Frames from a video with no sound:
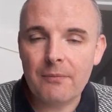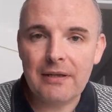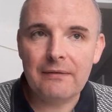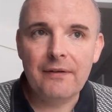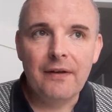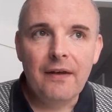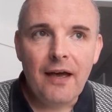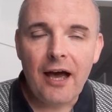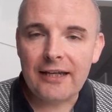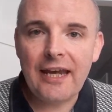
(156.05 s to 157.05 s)
I mean,
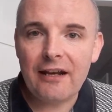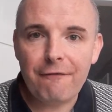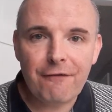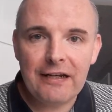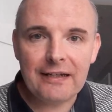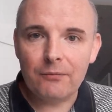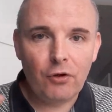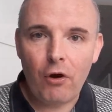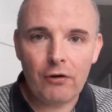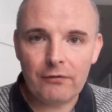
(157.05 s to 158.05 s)
I kind of feel like I'm
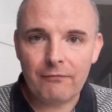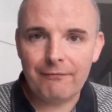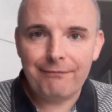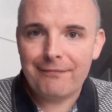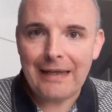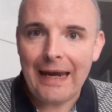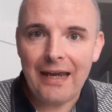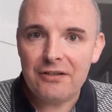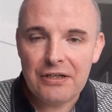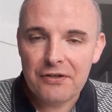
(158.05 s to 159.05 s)
talking
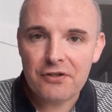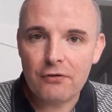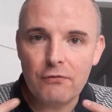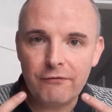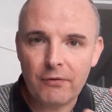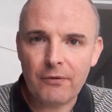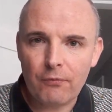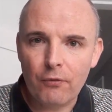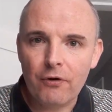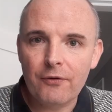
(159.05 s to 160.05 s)
10 years ago from the
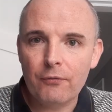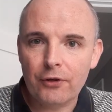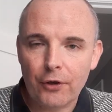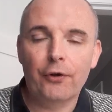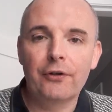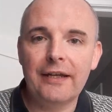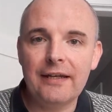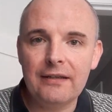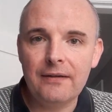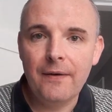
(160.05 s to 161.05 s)
world that we're currently
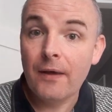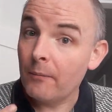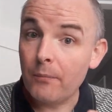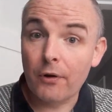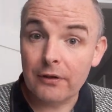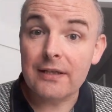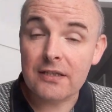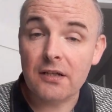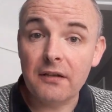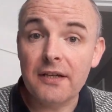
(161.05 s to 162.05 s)
in, but it
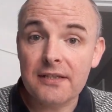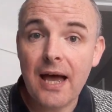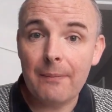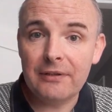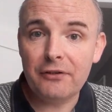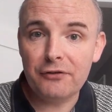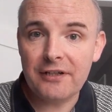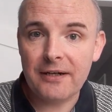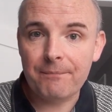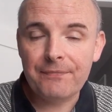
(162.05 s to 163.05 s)
still is happening out
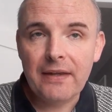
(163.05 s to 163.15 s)
there.